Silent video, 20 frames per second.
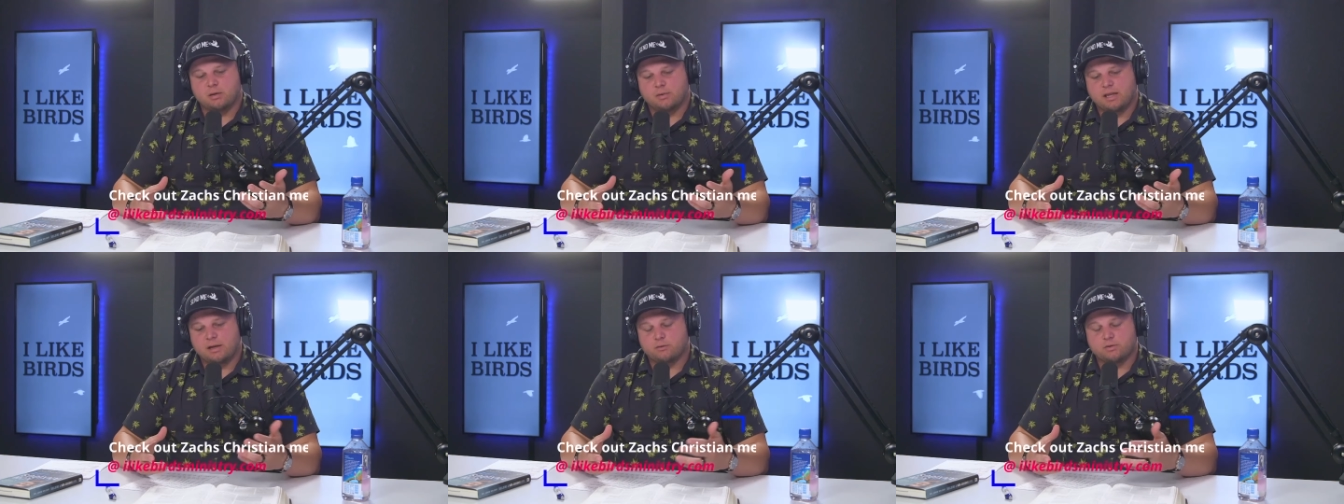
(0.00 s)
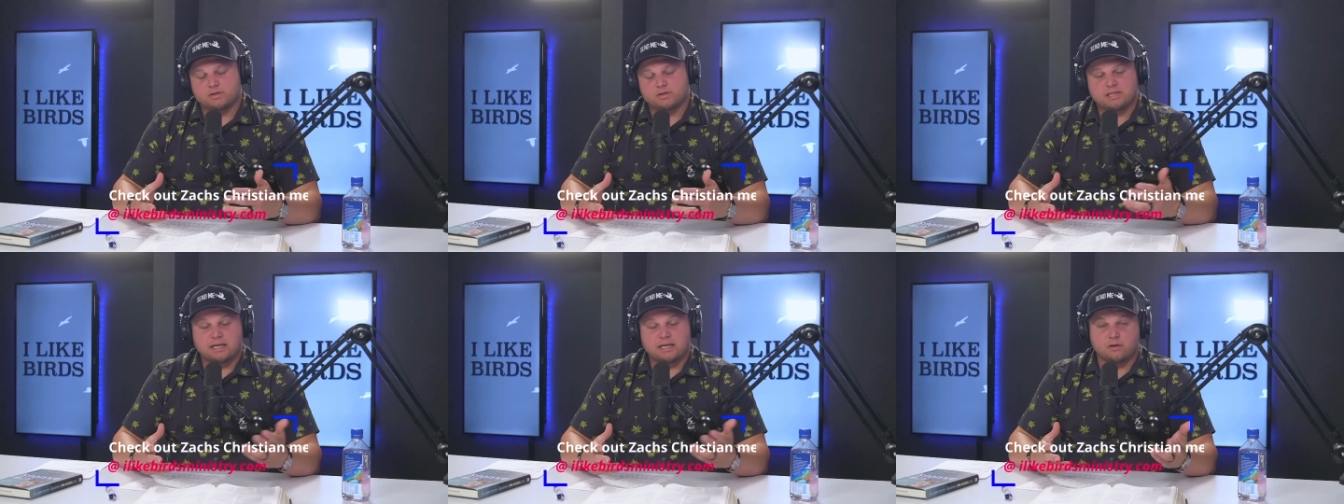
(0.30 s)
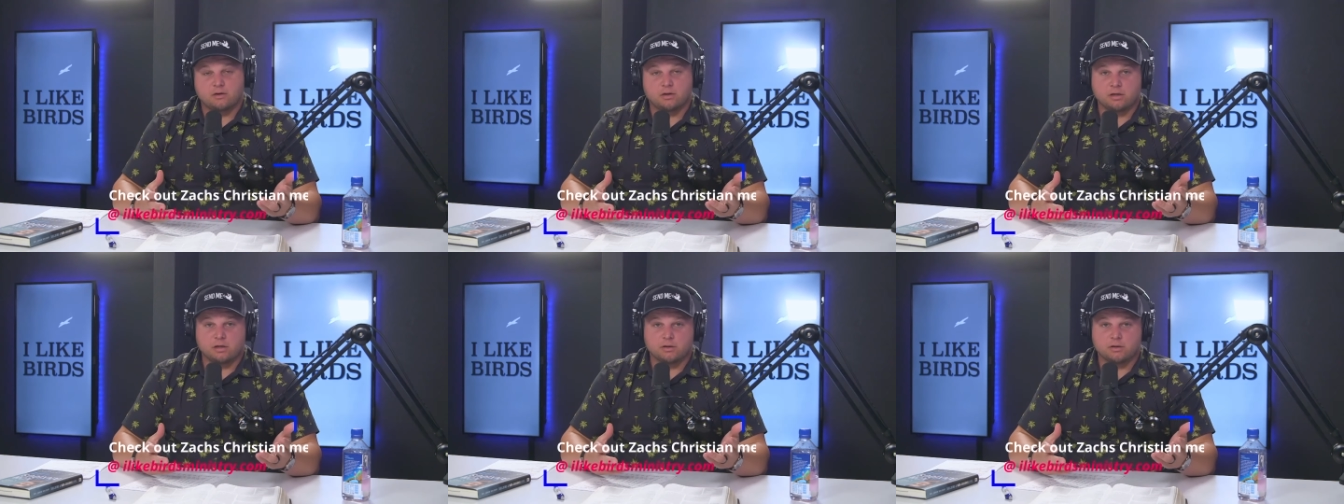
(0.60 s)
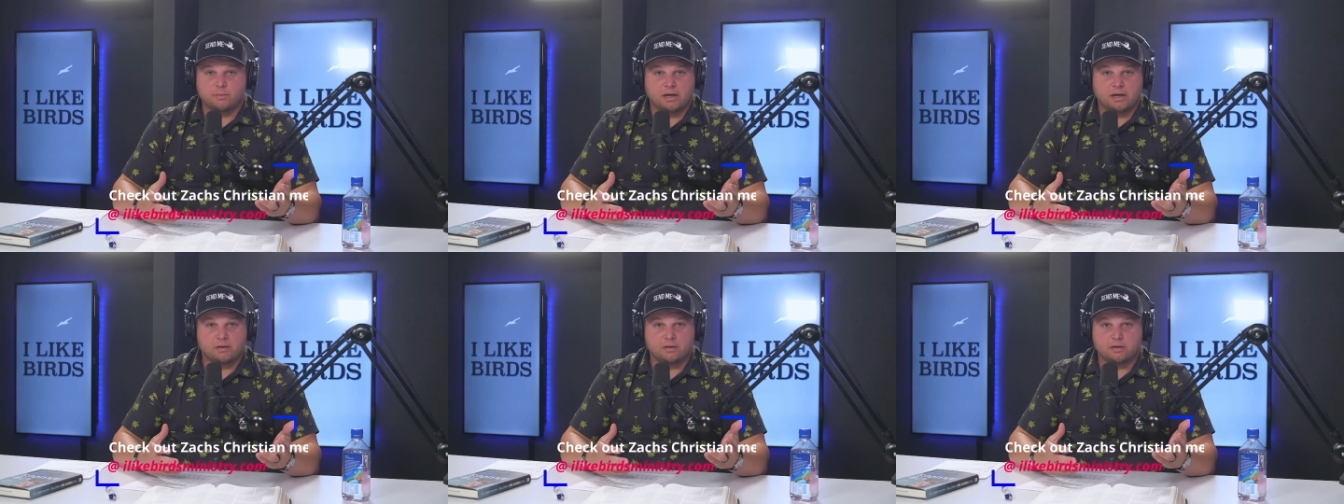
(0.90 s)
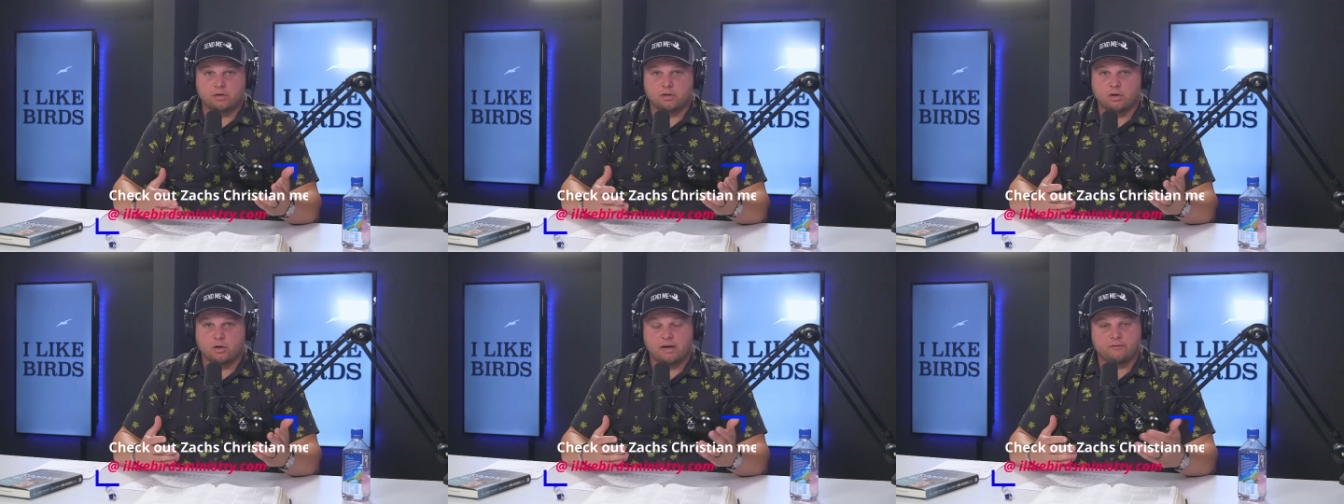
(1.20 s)
like we're saying earlier
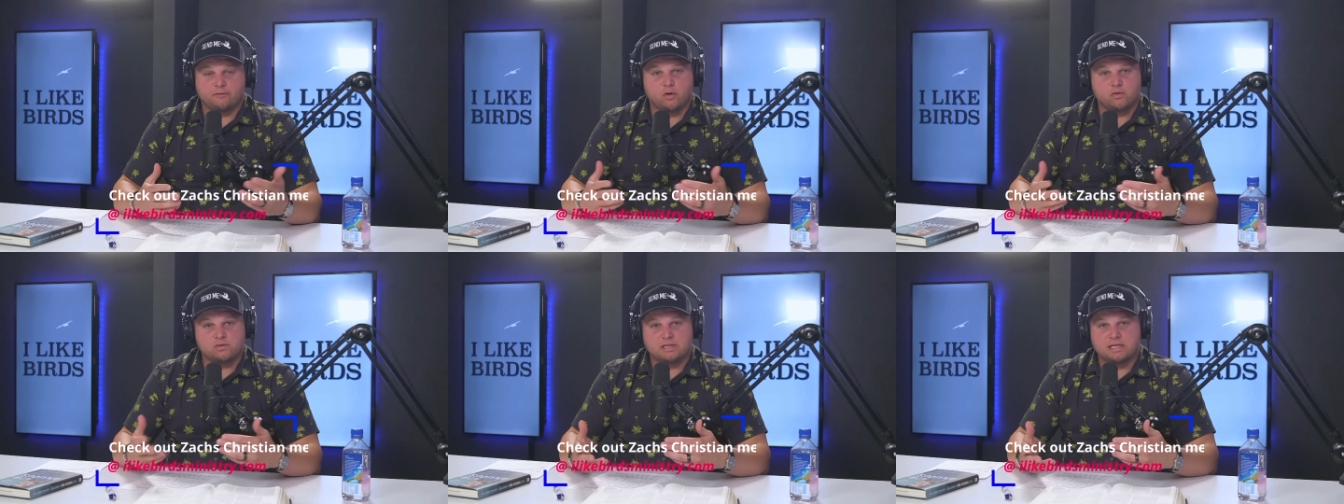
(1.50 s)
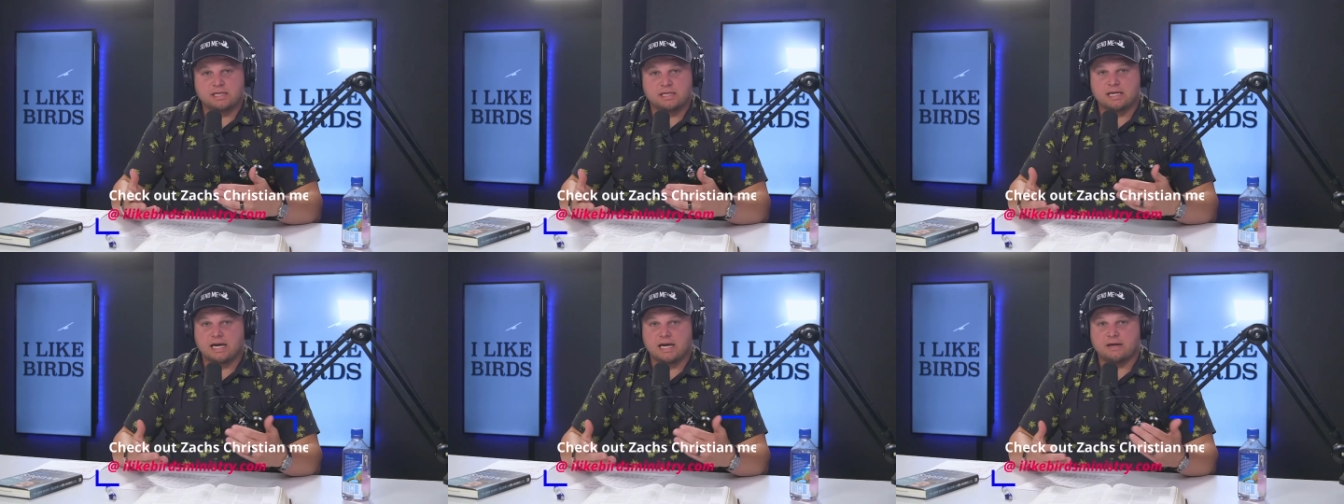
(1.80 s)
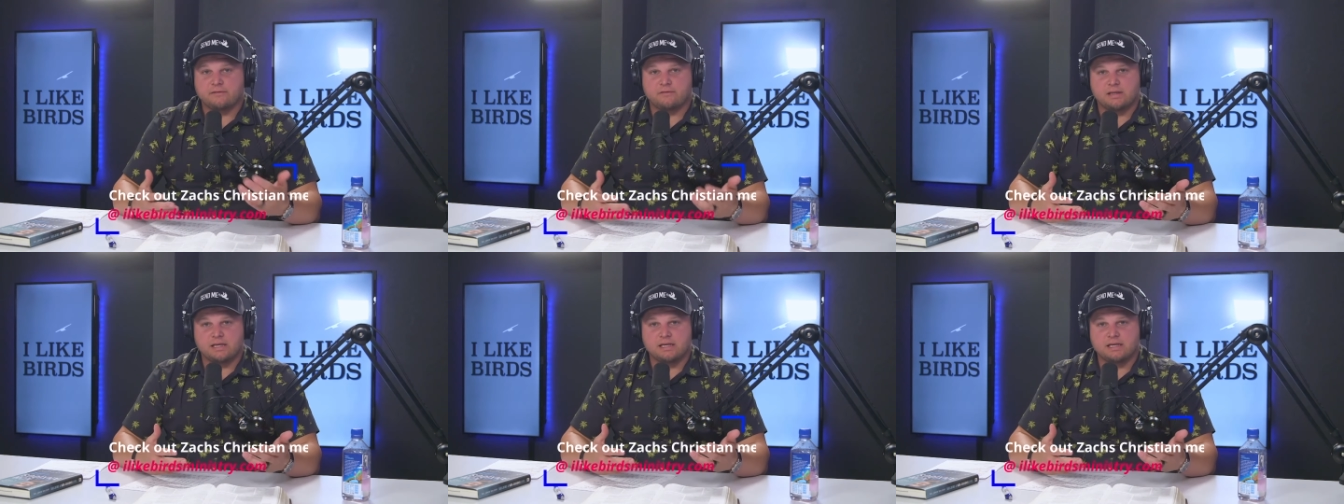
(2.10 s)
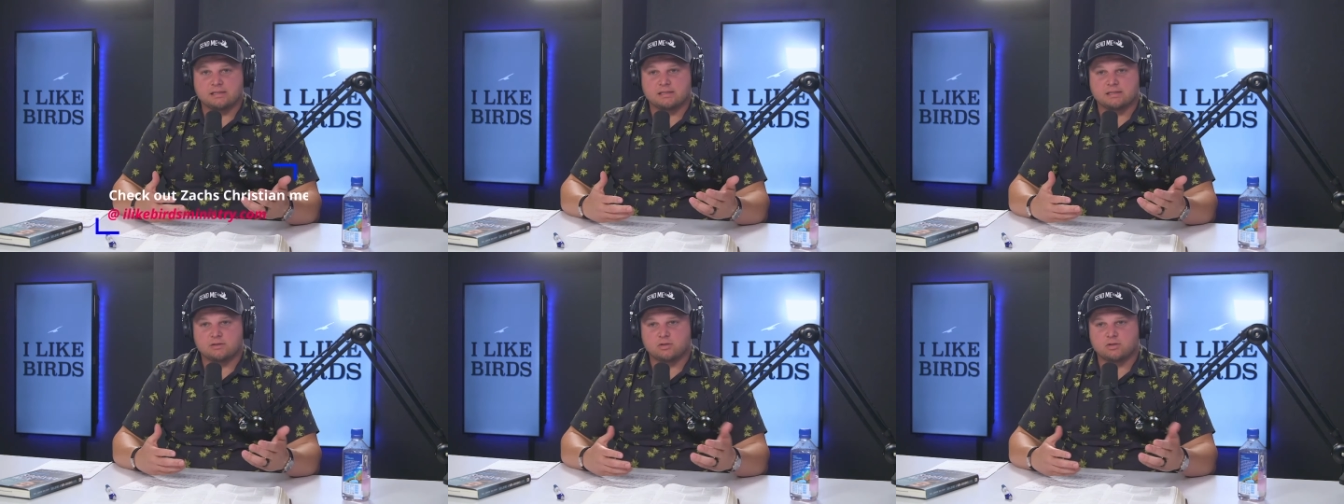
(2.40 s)
about, you know, I have OCD, I have this.